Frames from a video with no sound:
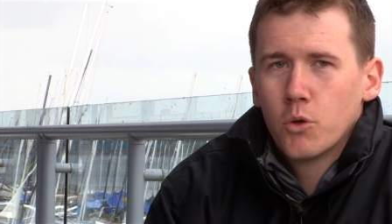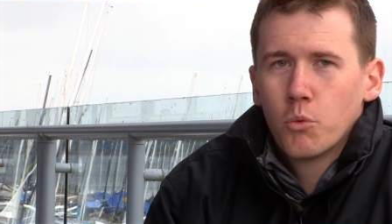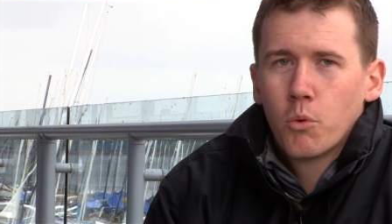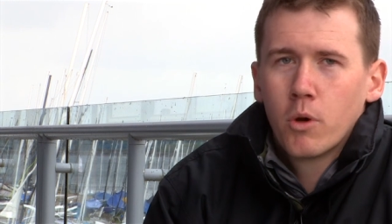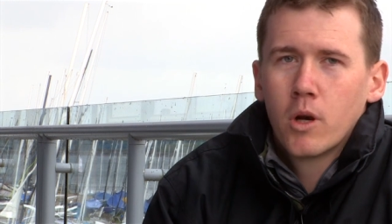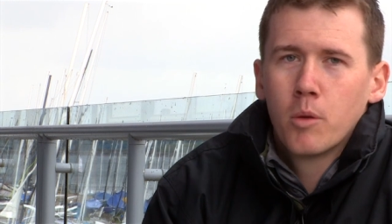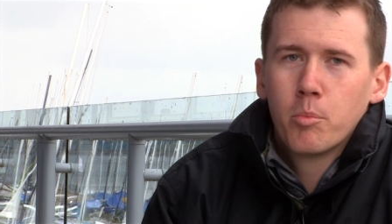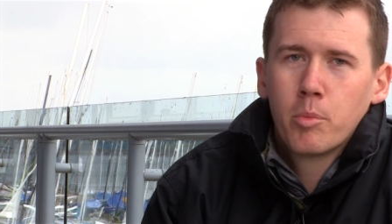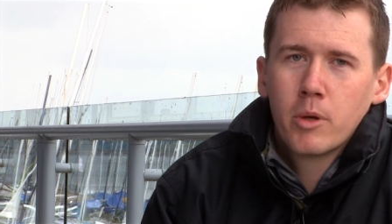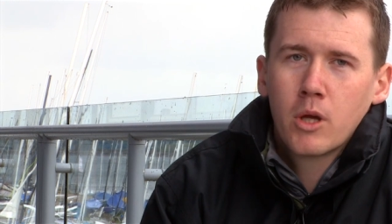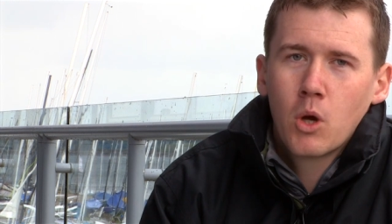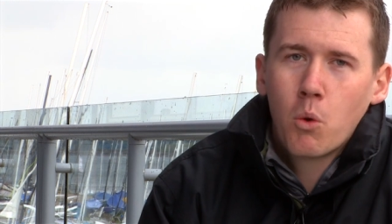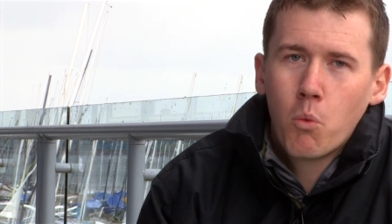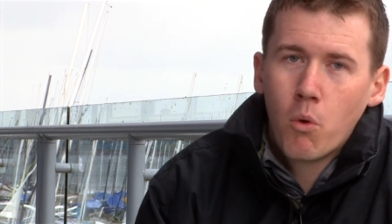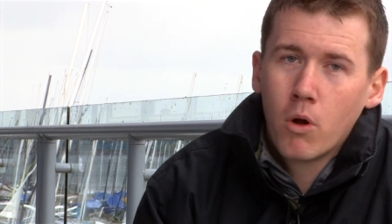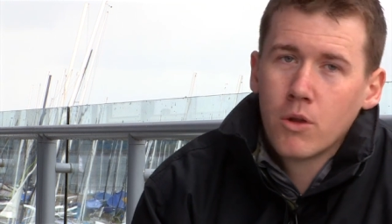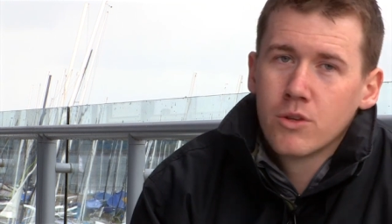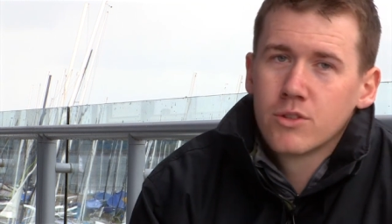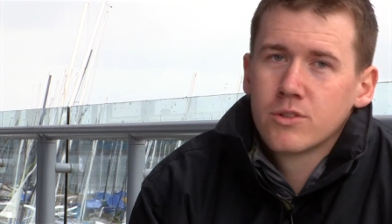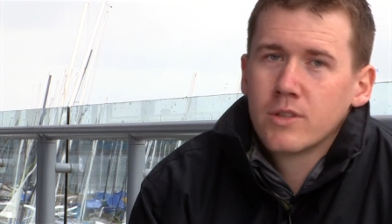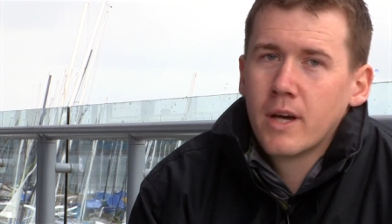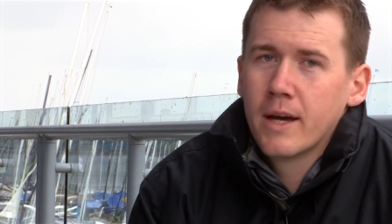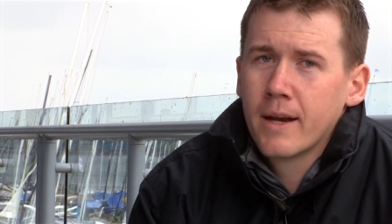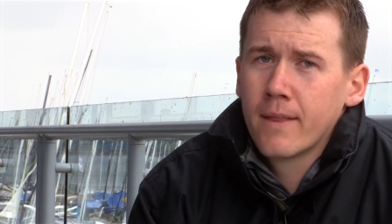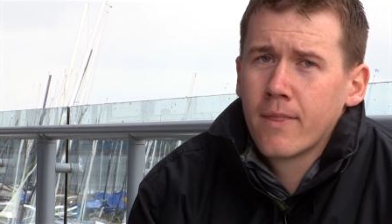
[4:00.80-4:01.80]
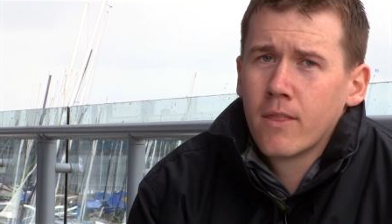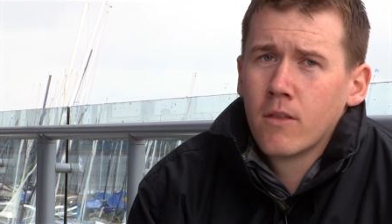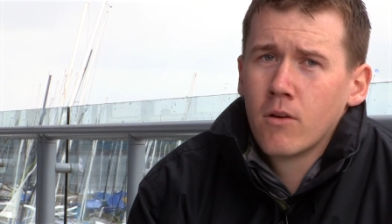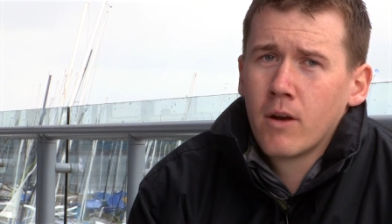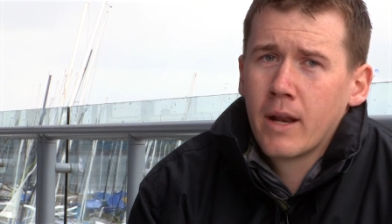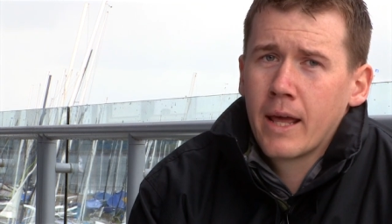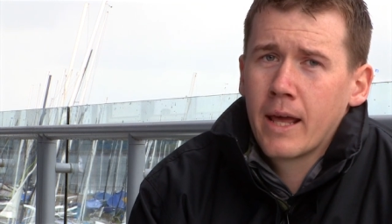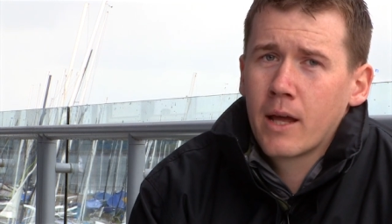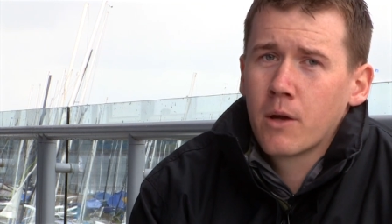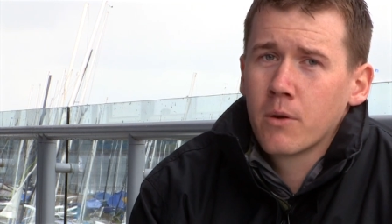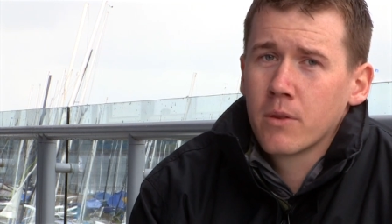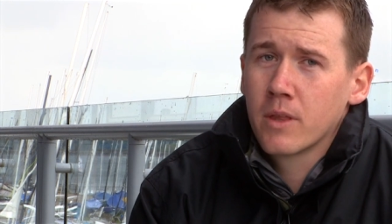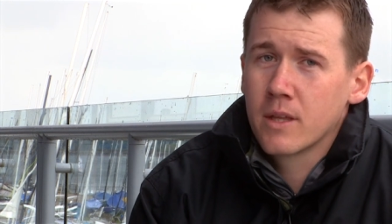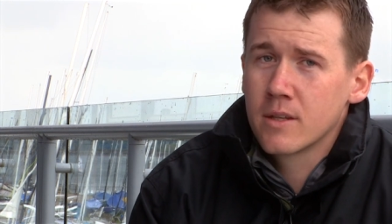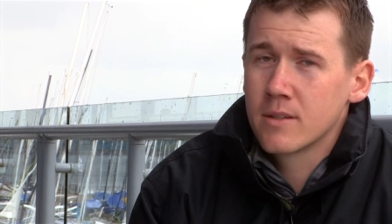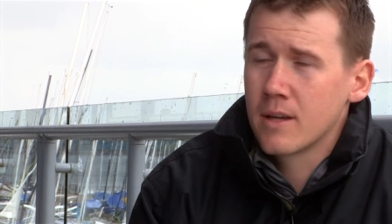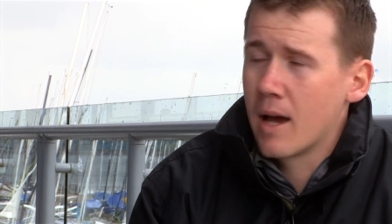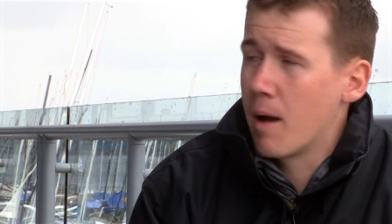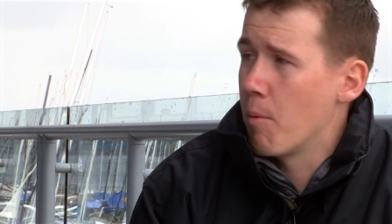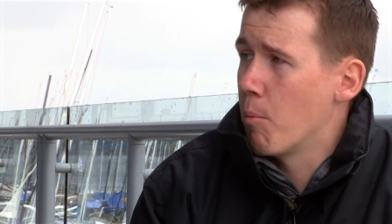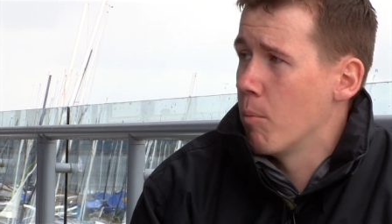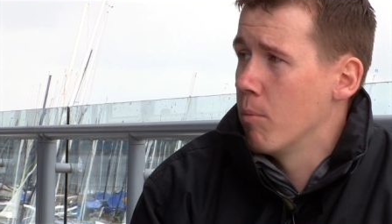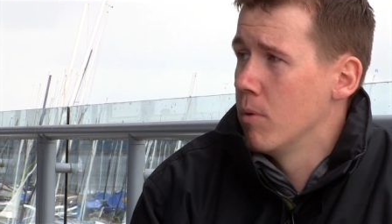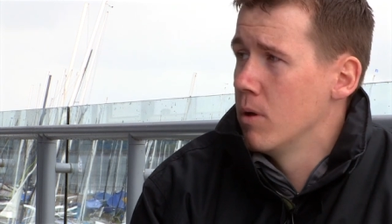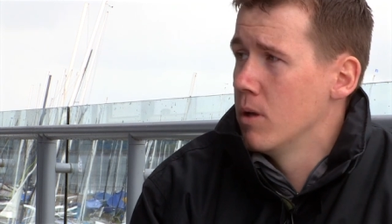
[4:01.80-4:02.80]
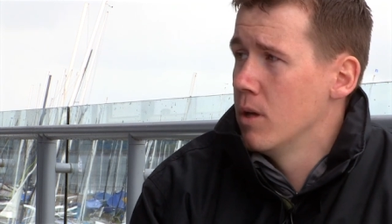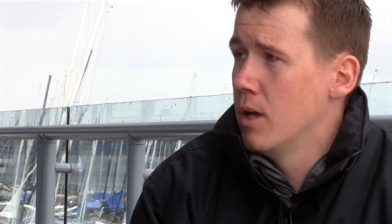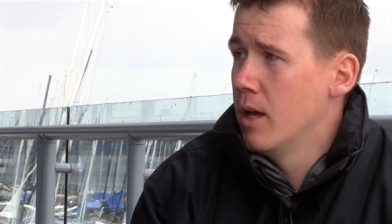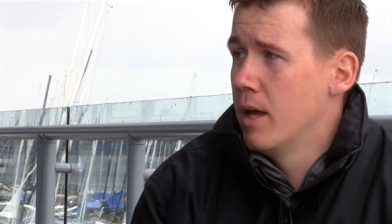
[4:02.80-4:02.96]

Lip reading: you want to be at one side of the lake at the dam